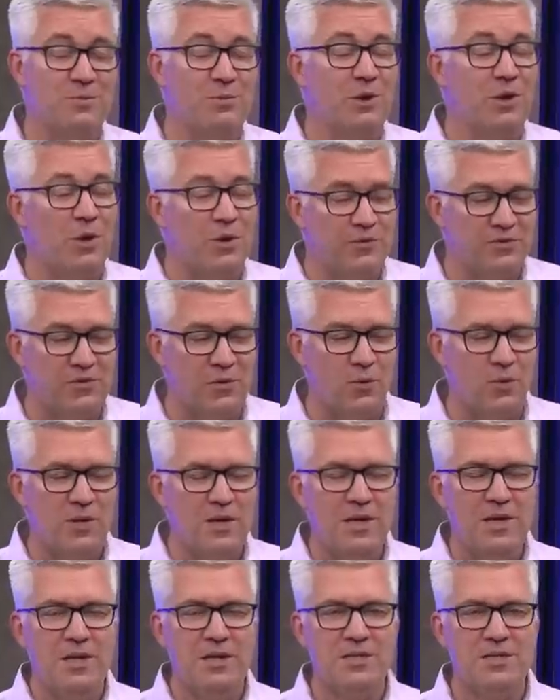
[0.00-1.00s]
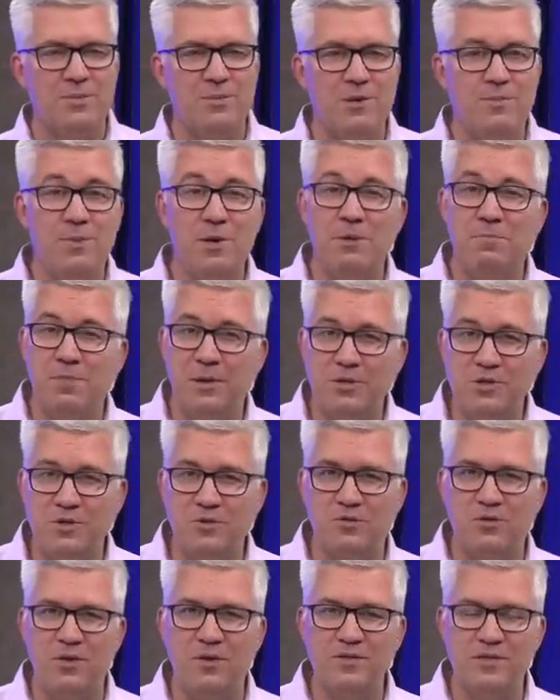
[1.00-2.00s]
but also some of the big
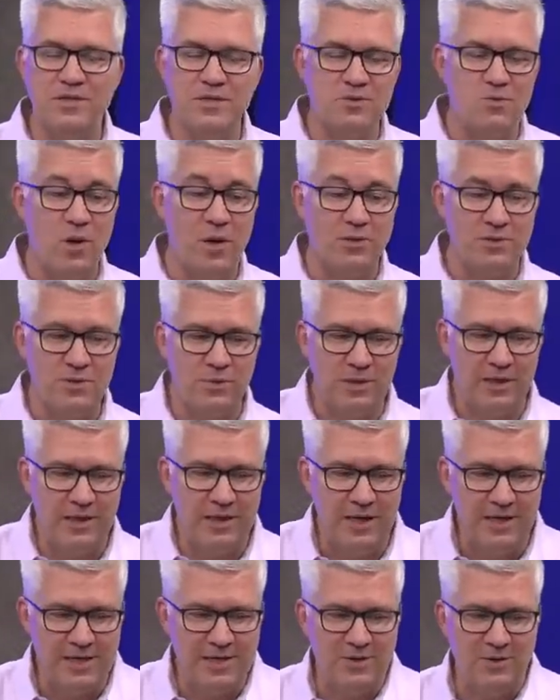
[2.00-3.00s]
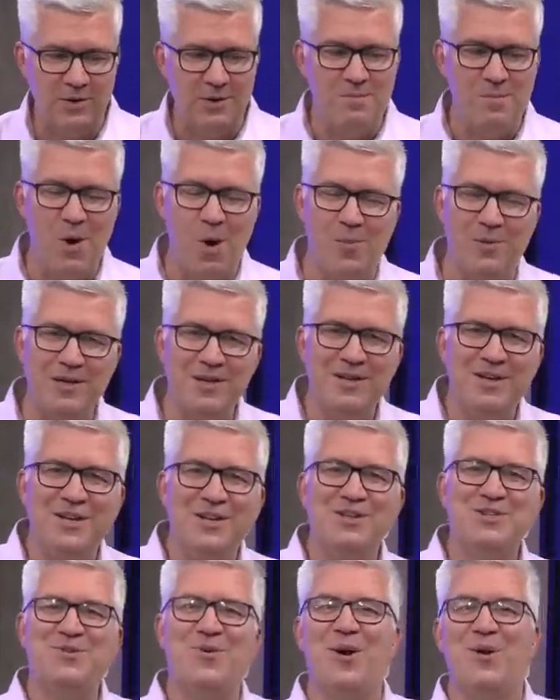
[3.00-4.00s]
picture trends as well. So we're going to get here in a moment
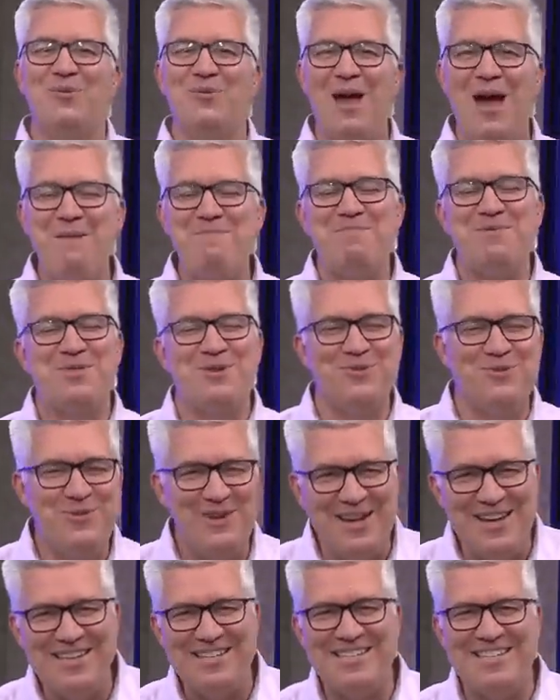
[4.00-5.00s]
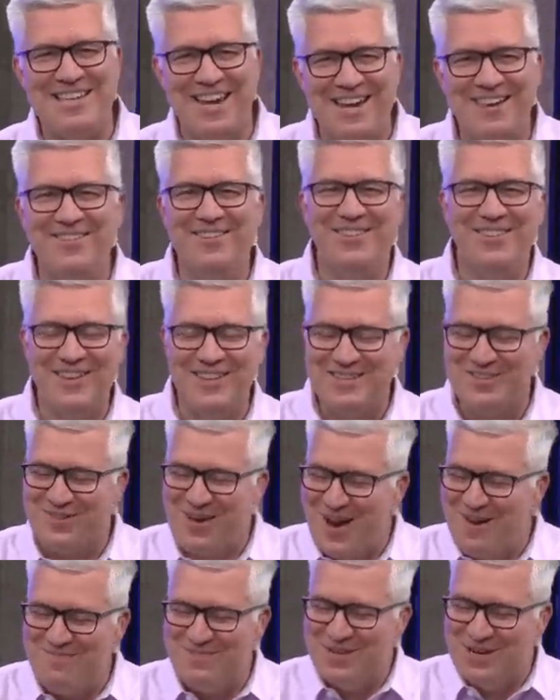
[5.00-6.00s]
to our Wrap the Week segment. Let's
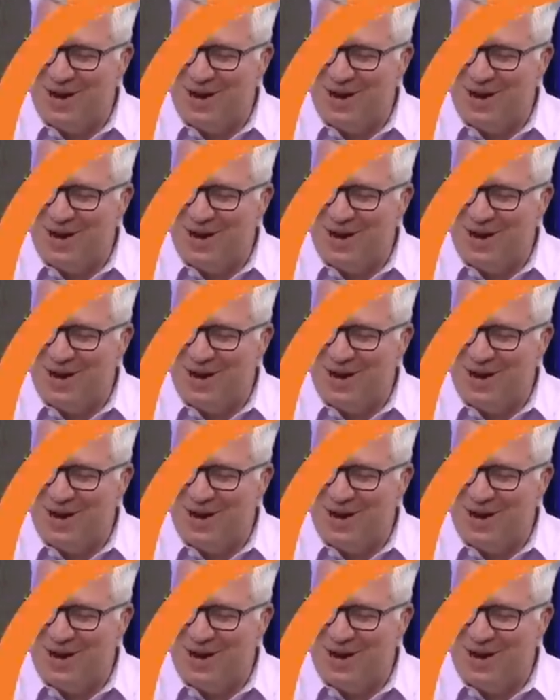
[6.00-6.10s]
wrap it